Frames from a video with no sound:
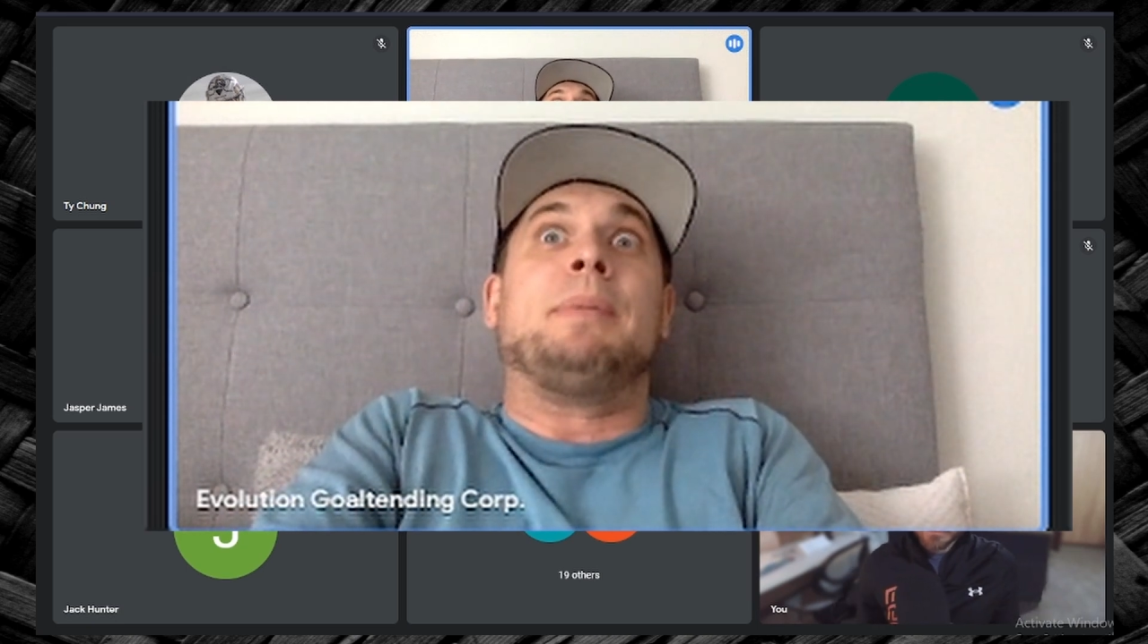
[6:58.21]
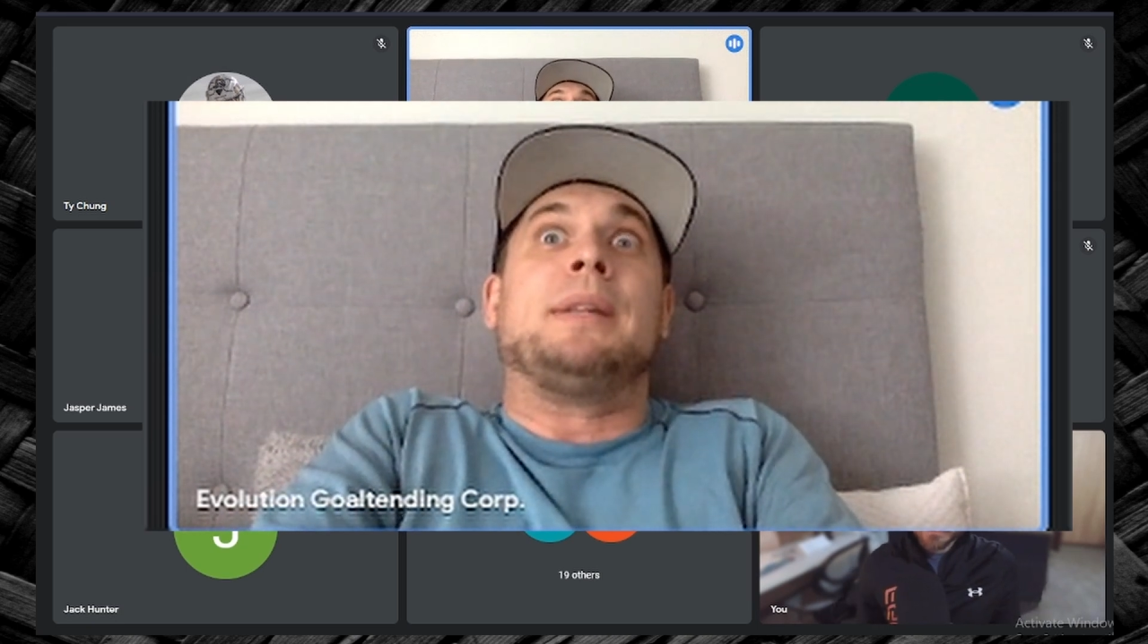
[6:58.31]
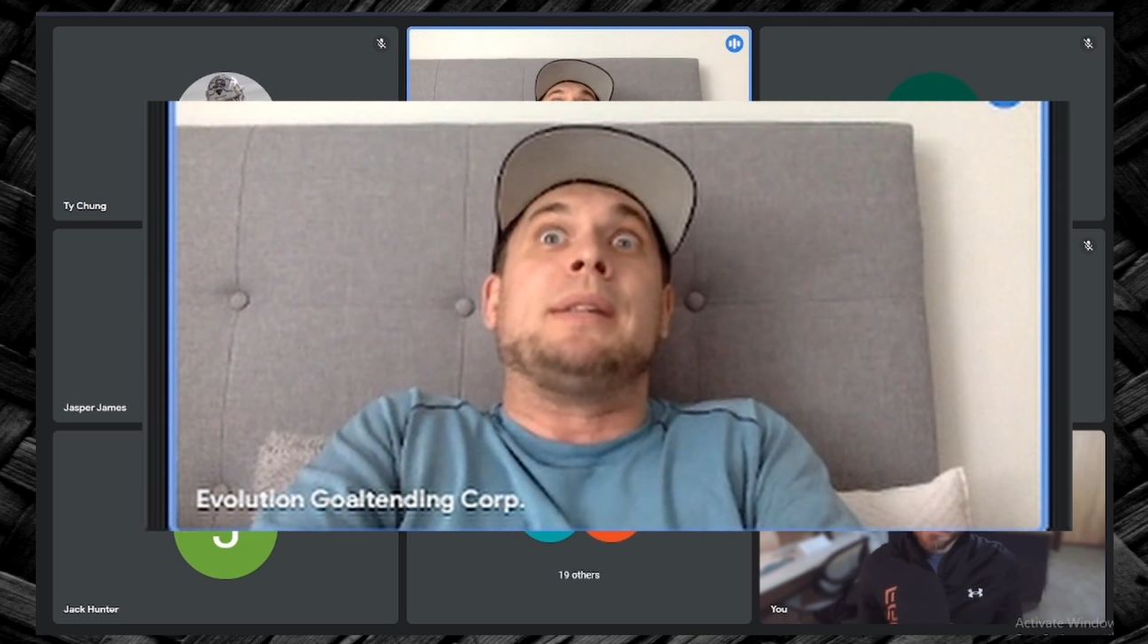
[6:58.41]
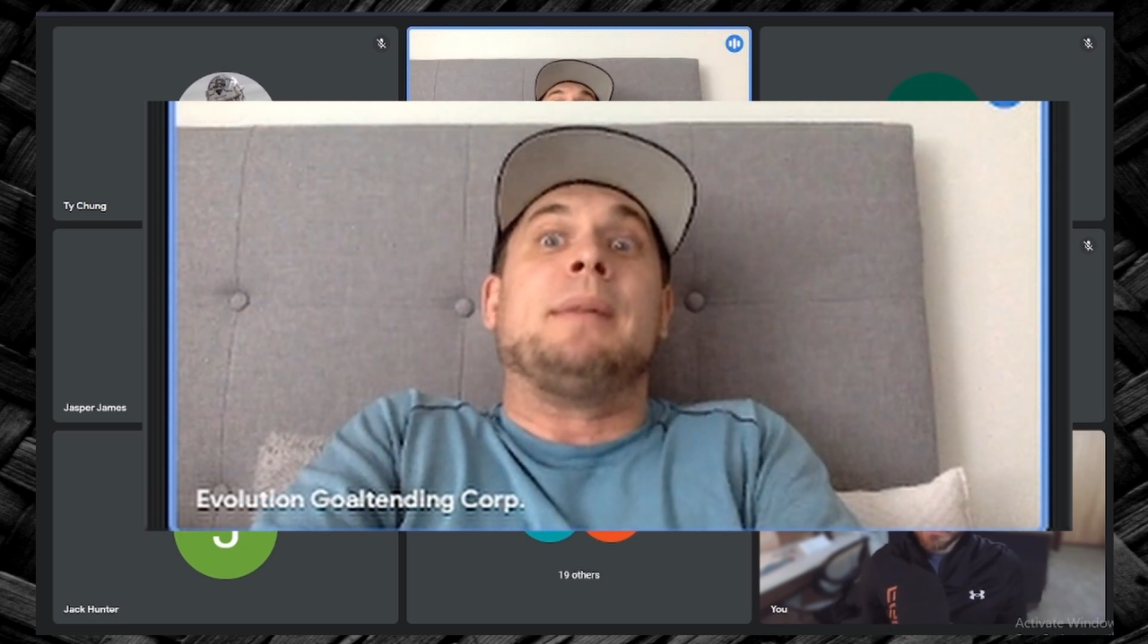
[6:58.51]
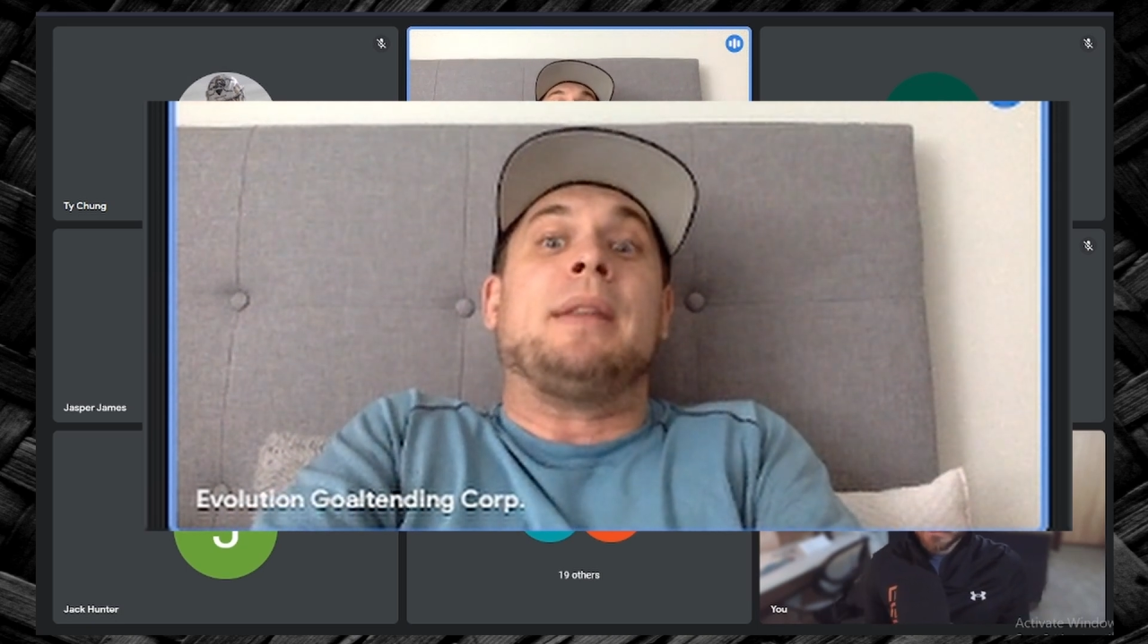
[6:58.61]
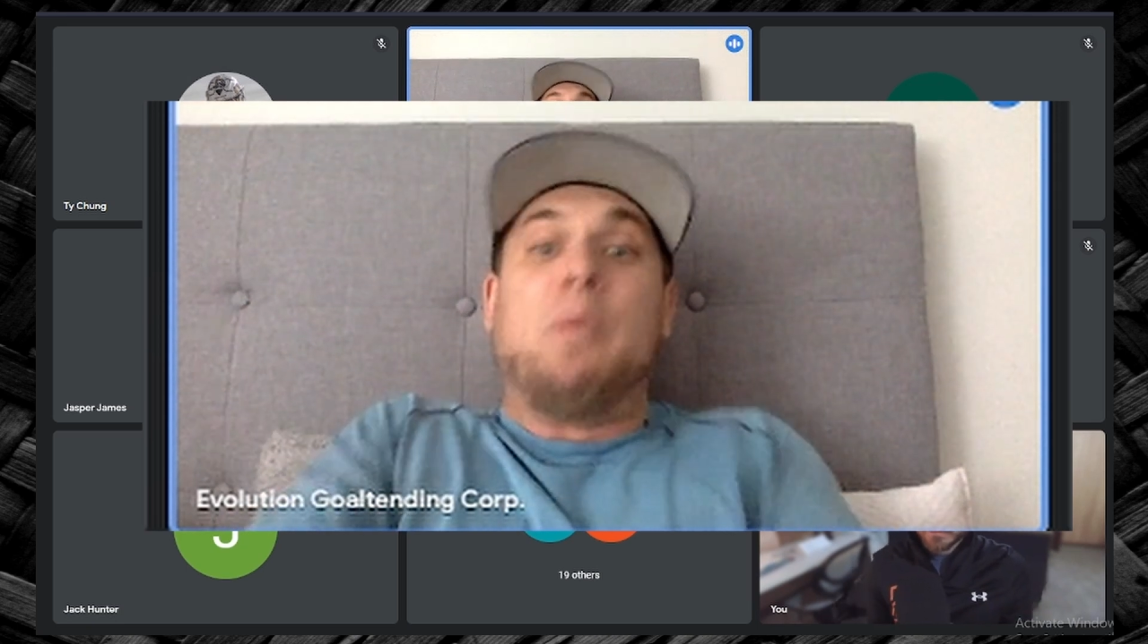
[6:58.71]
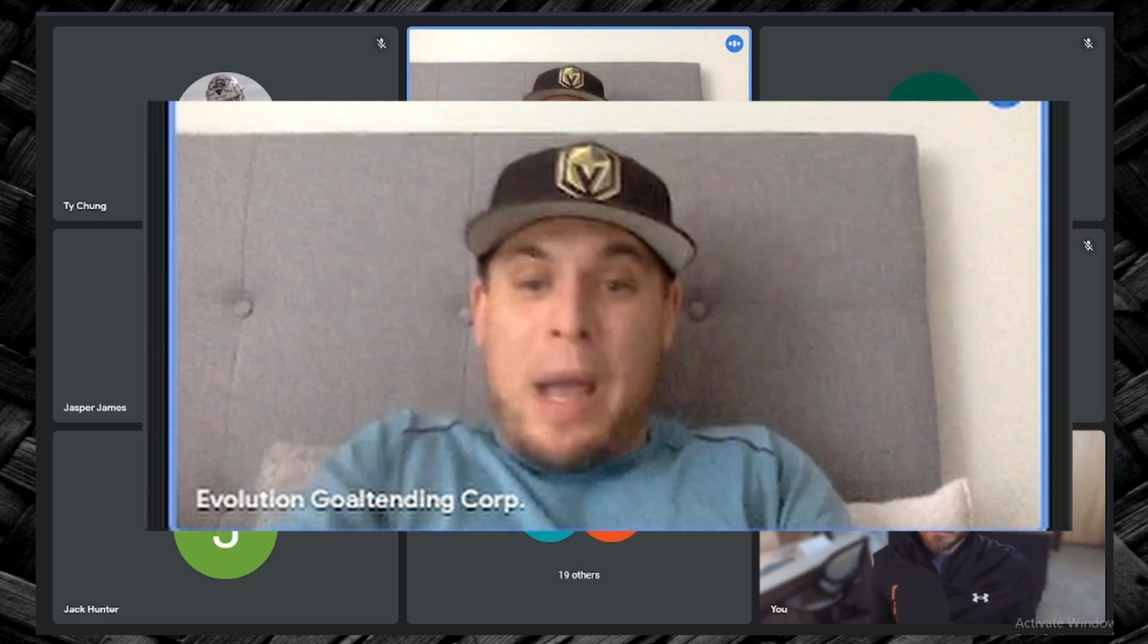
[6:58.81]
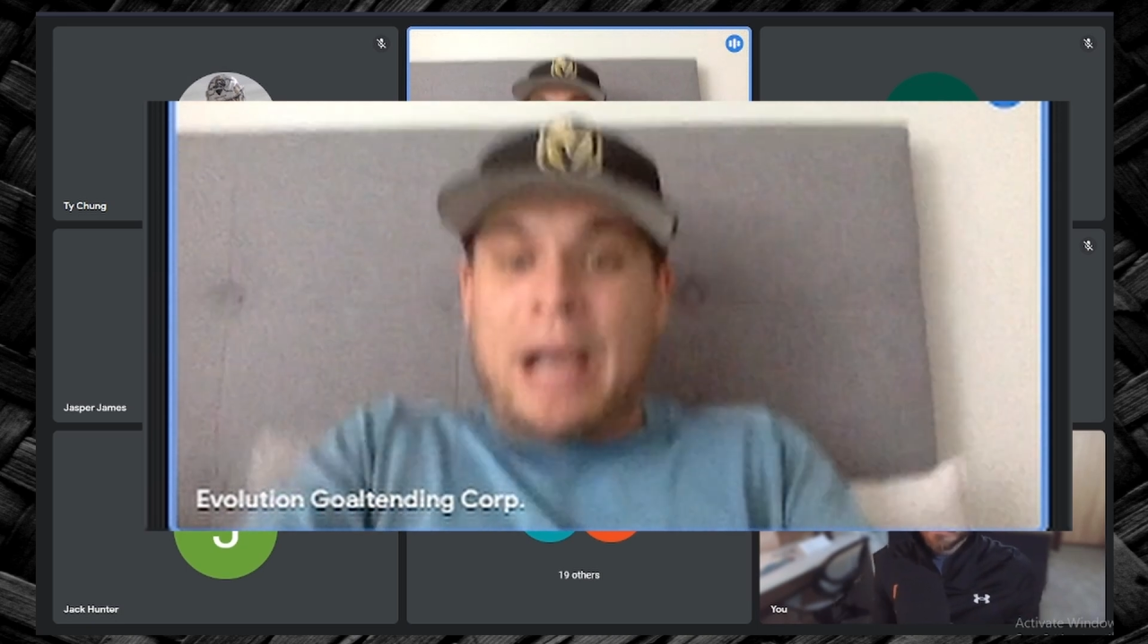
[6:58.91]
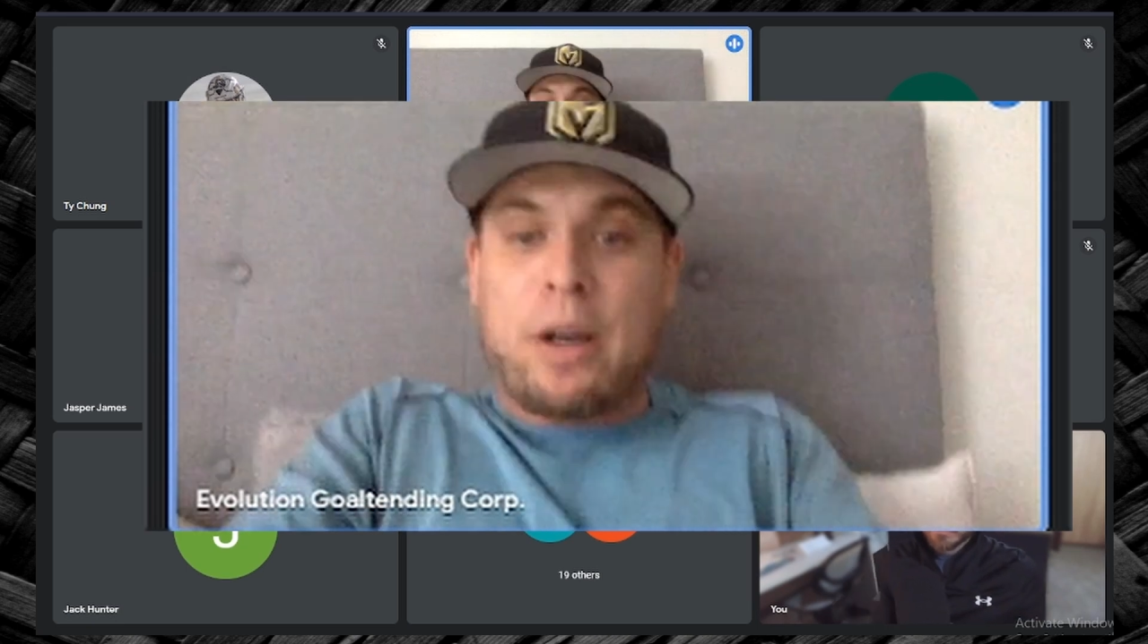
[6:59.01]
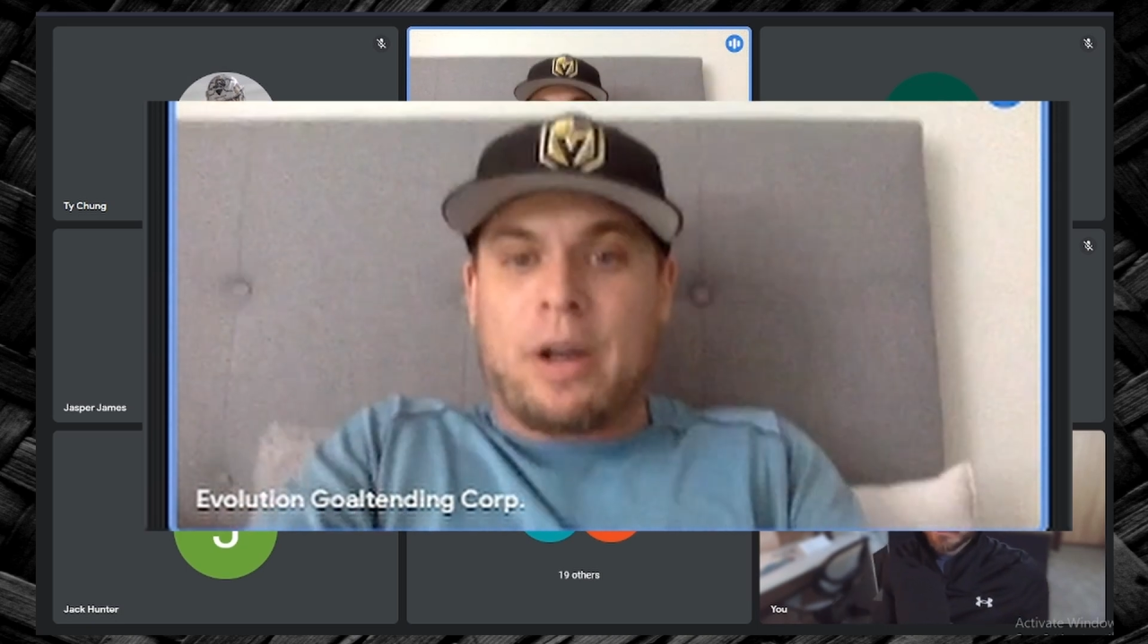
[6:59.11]
And then
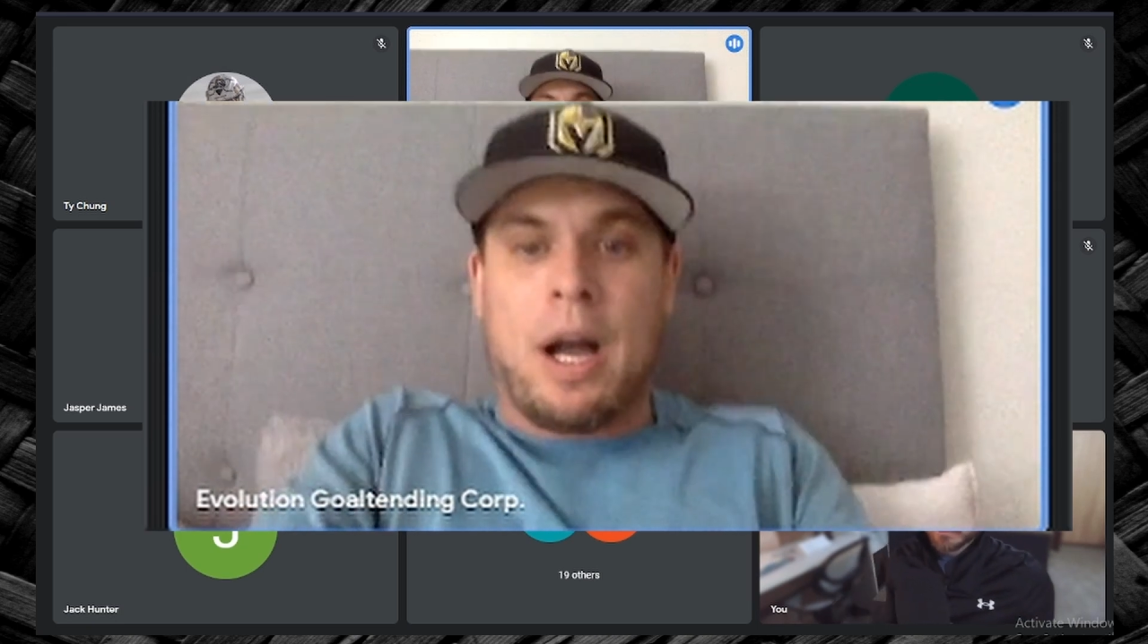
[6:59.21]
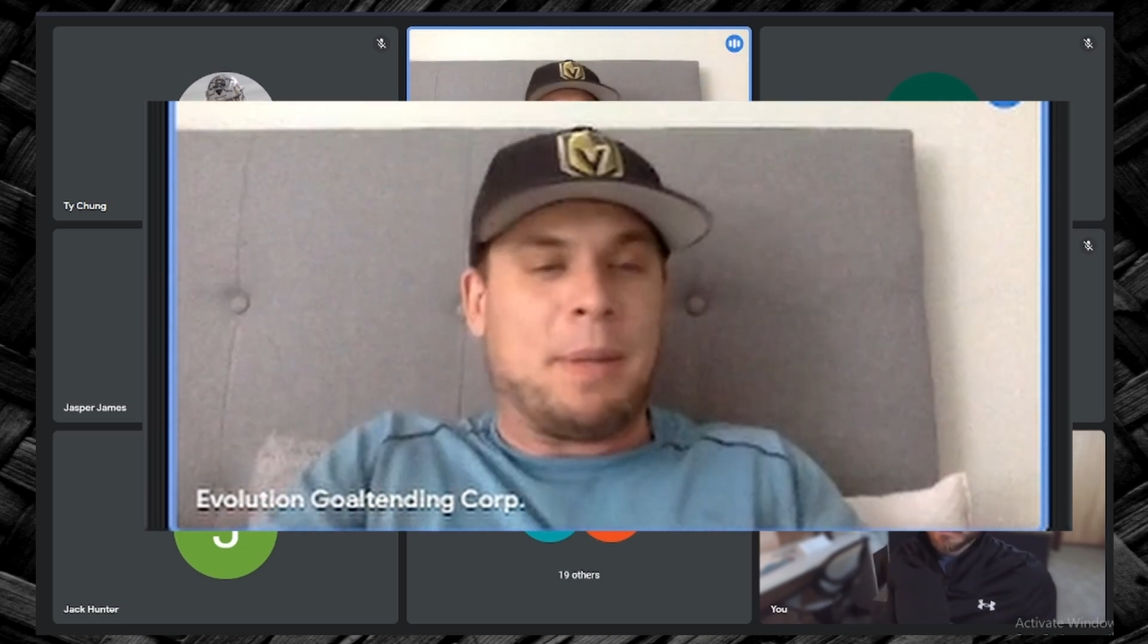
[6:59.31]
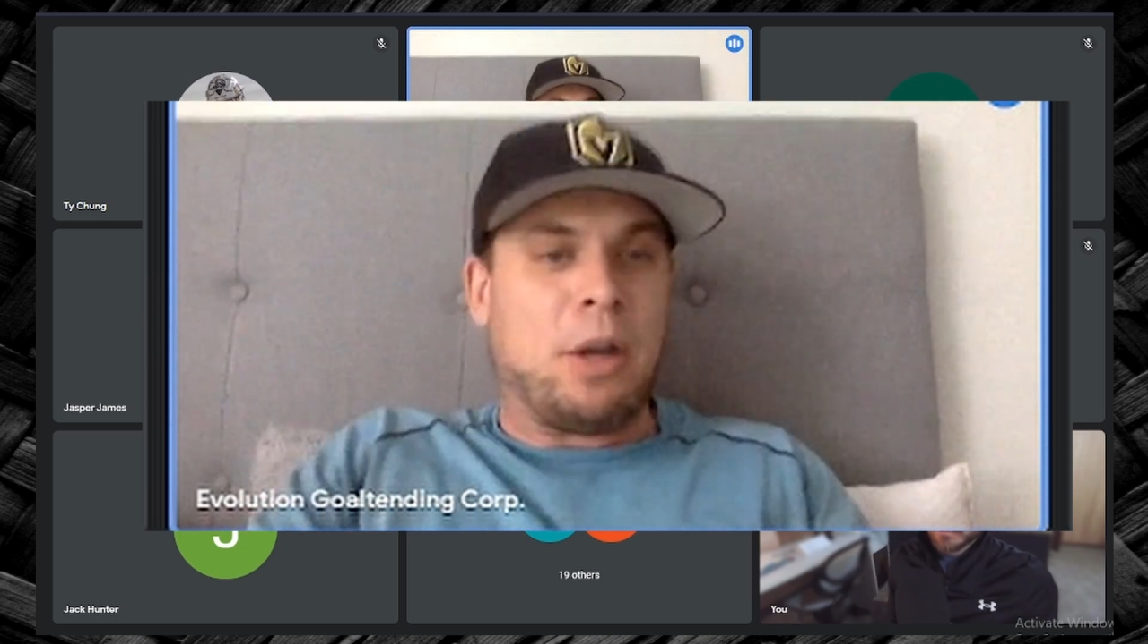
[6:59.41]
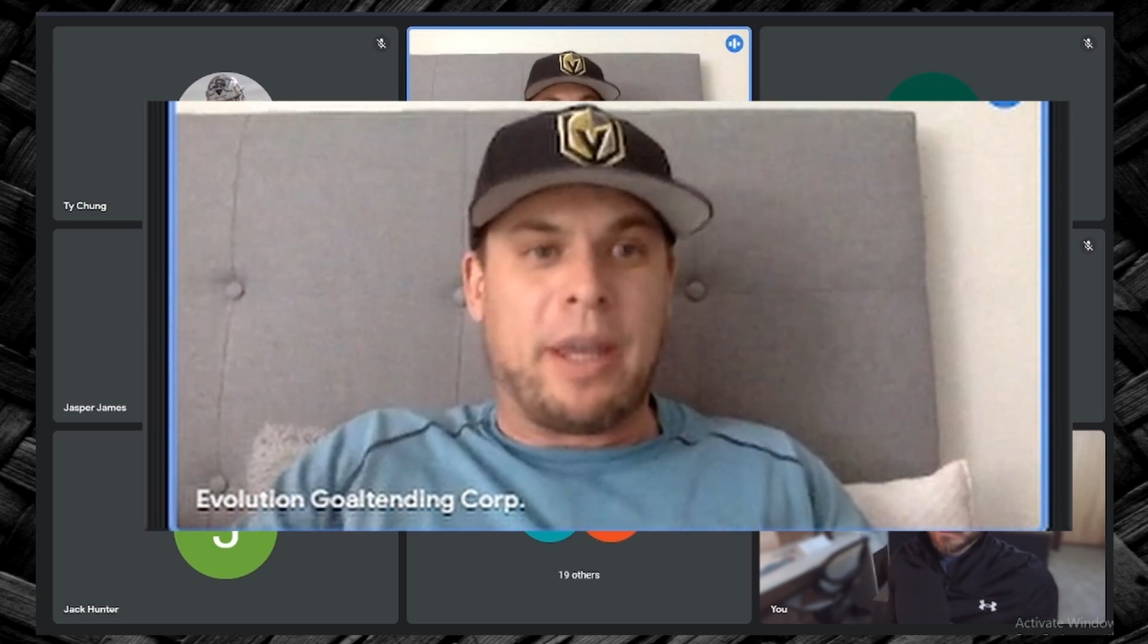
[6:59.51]
whack, oh, got me.